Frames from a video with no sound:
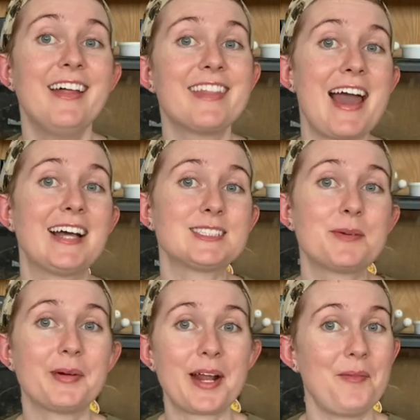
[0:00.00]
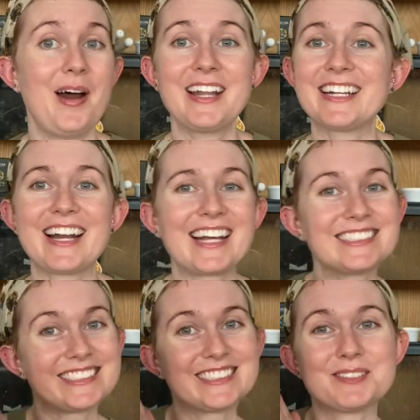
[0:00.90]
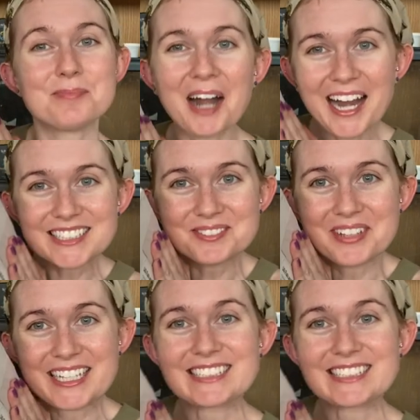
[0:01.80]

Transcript: They asked me what I wanted and I said, surprise me.